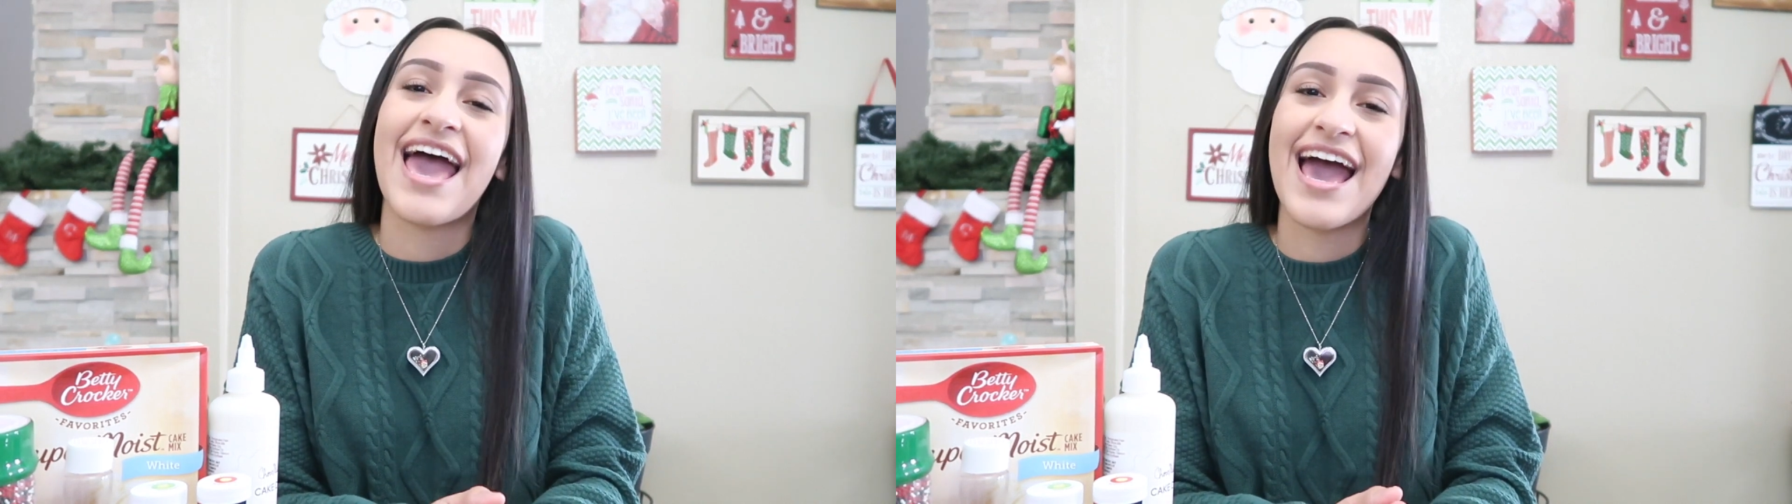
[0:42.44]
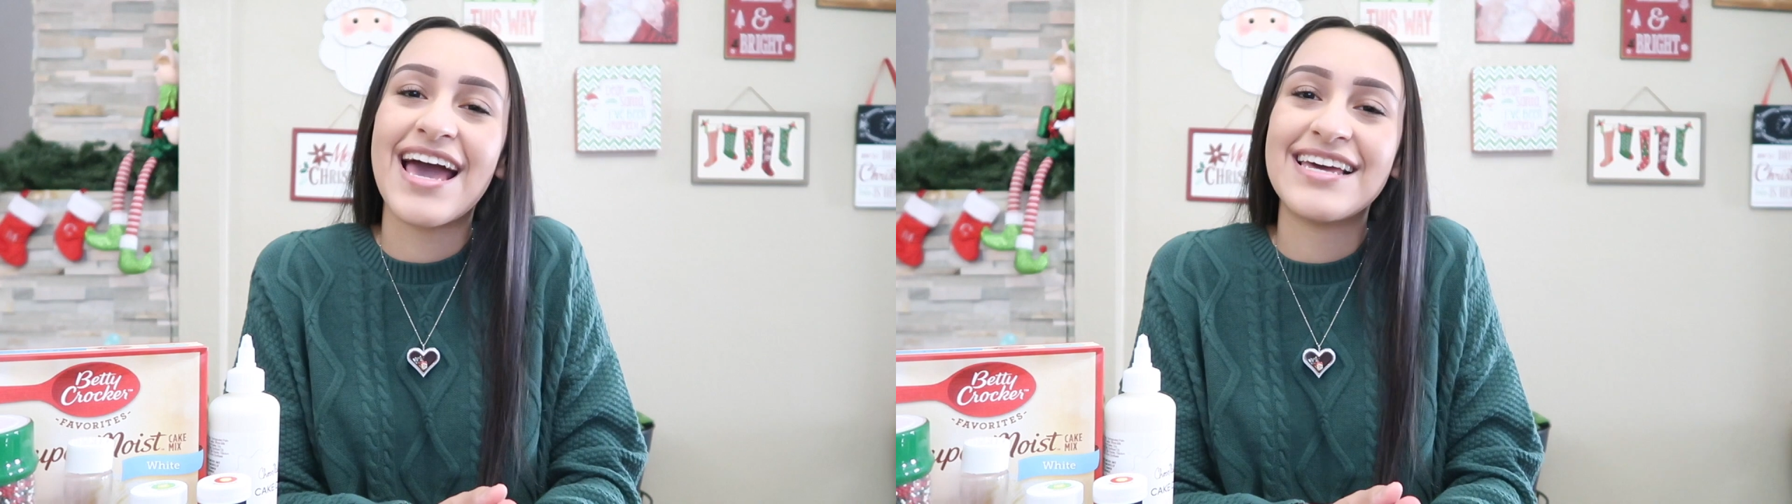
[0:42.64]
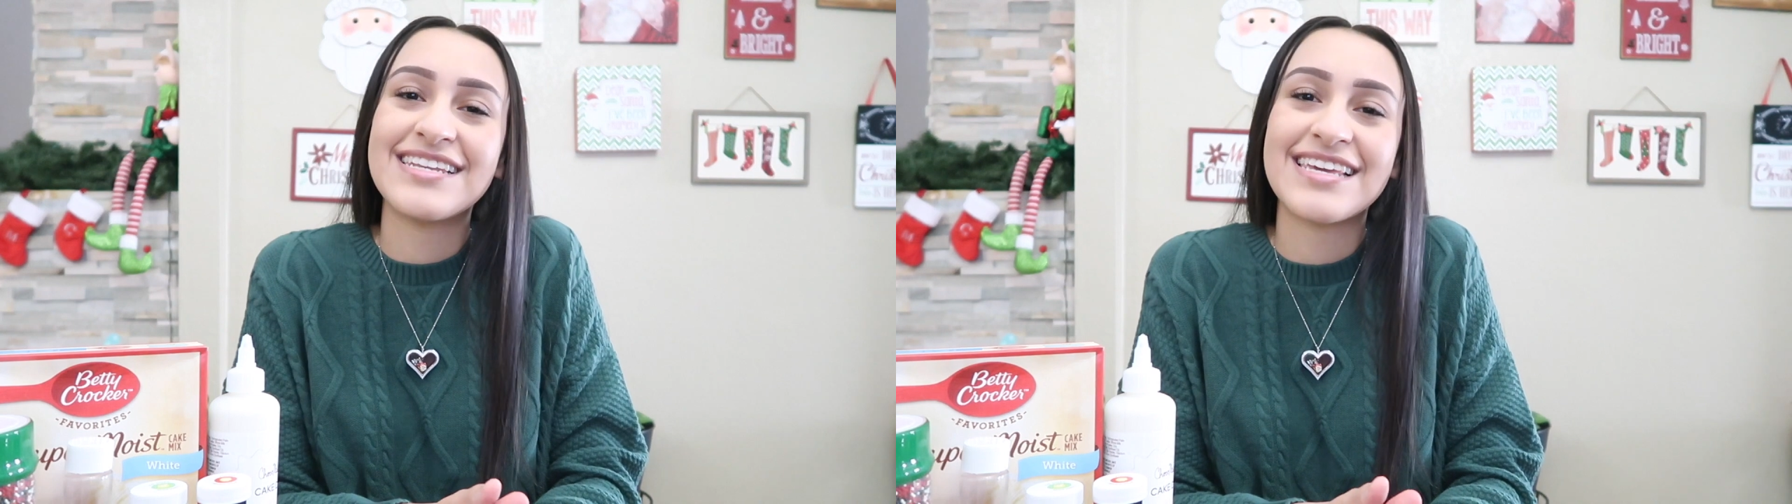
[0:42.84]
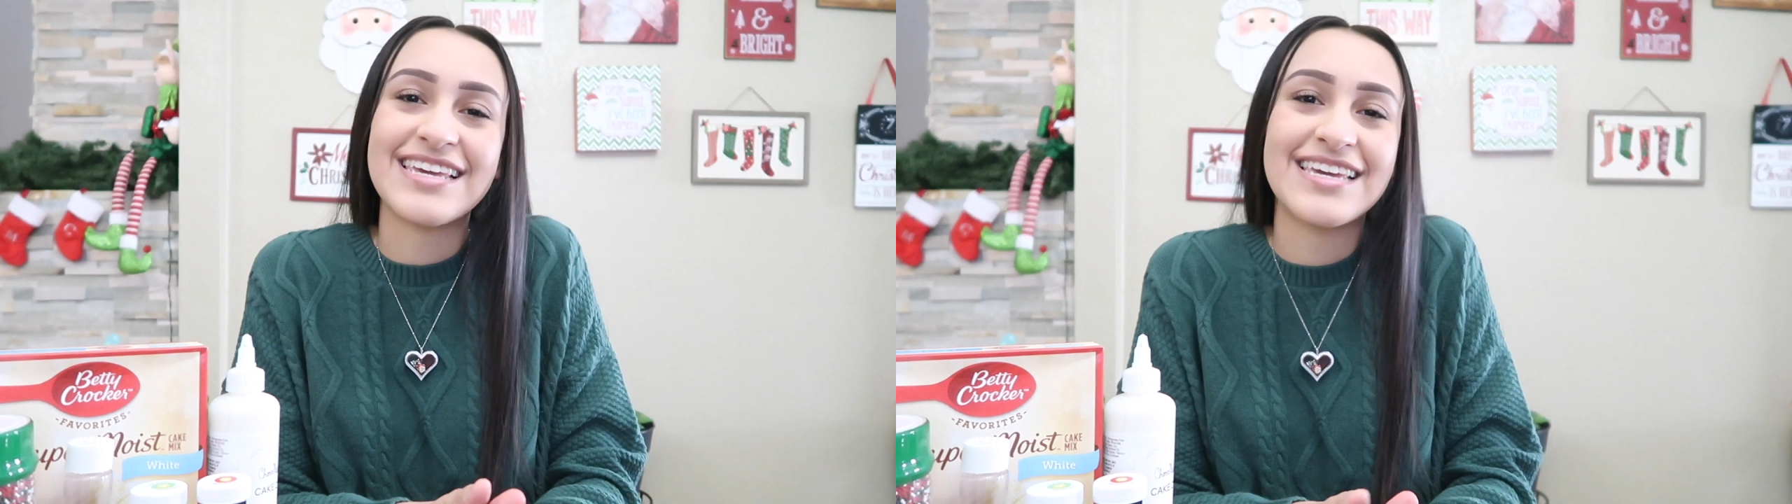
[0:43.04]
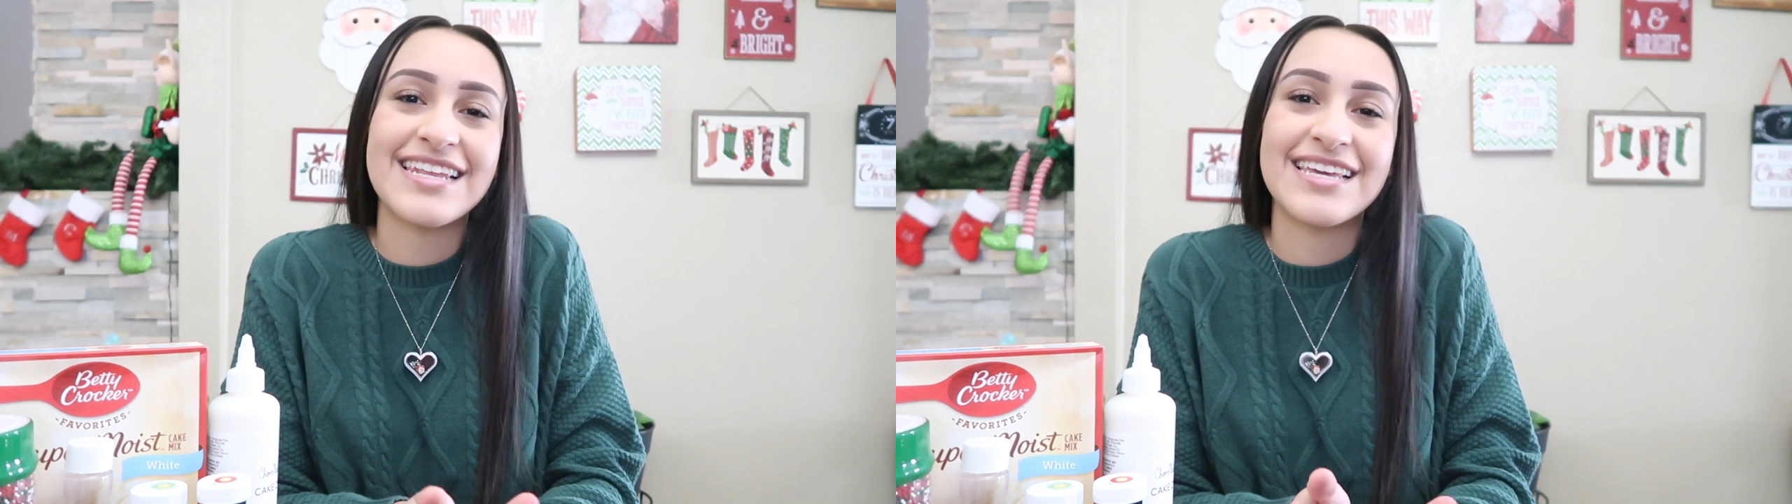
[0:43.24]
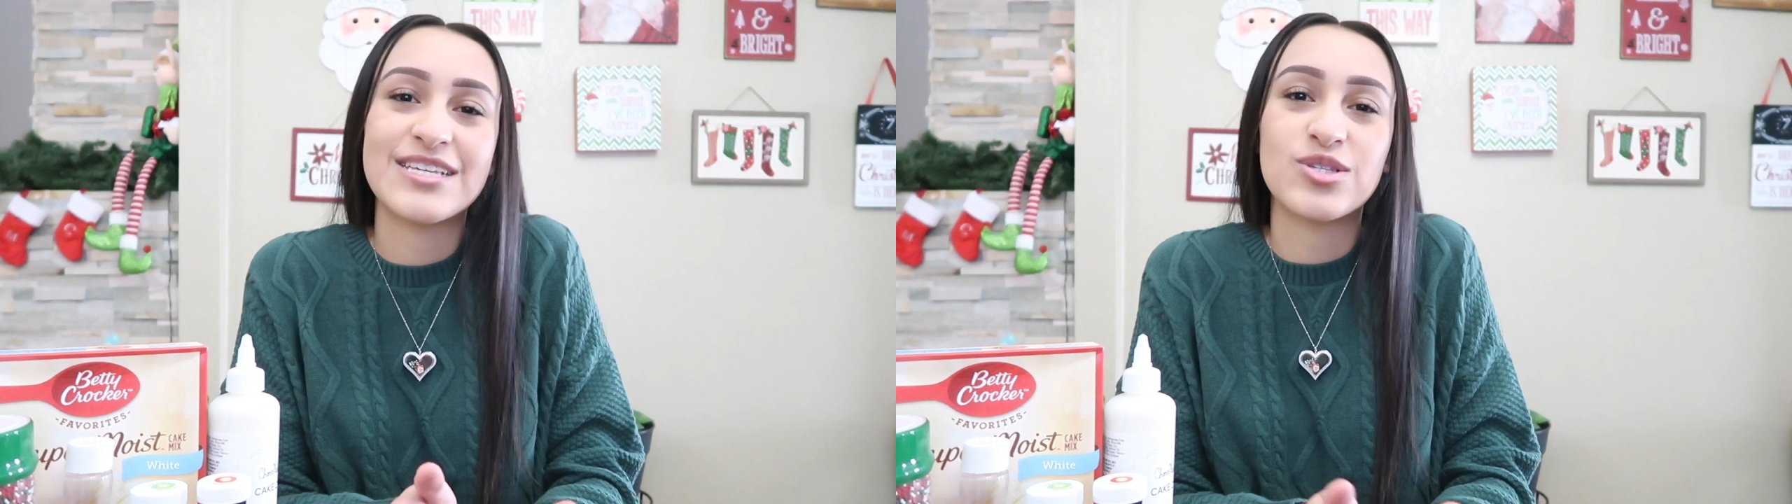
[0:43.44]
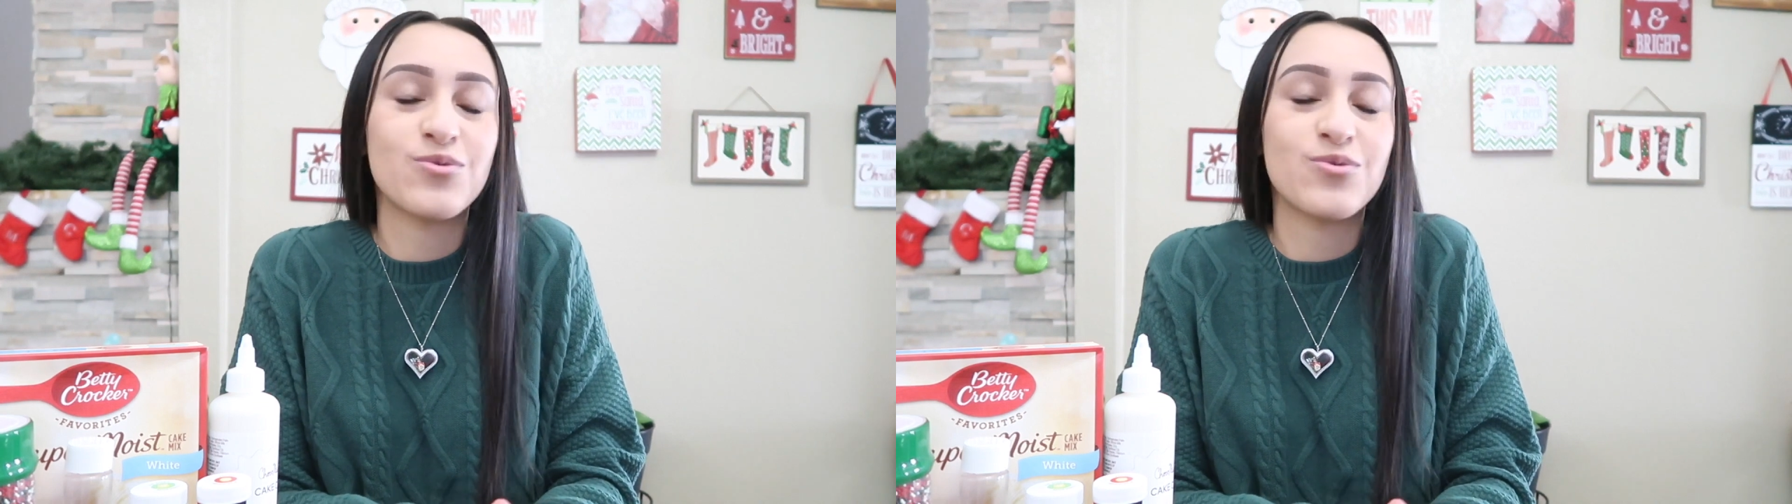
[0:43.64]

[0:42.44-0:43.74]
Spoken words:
and it is